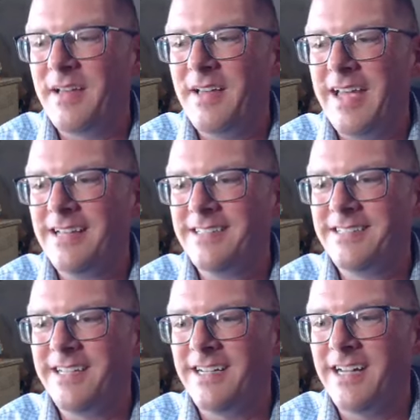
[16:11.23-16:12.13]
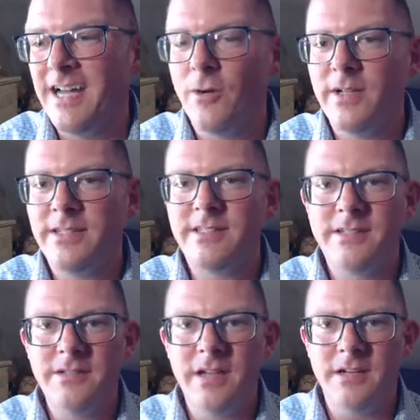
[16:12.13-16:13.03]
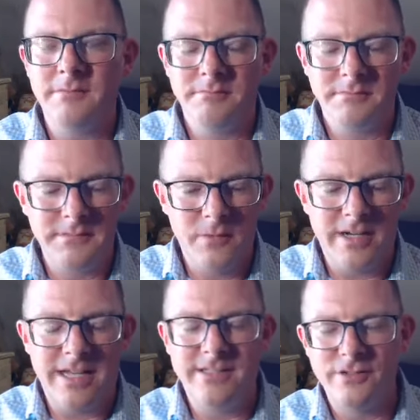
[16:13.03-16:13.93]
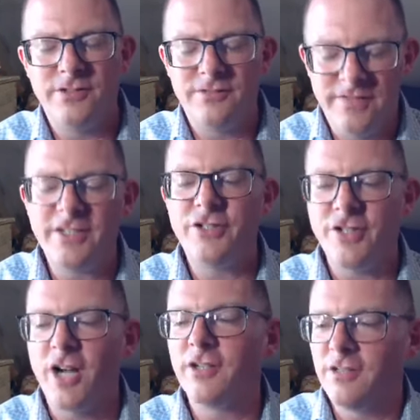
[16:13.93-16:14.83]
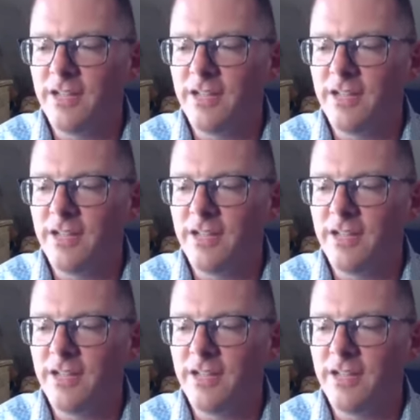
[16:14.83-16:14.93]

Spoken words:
and I always, when I do finish an article,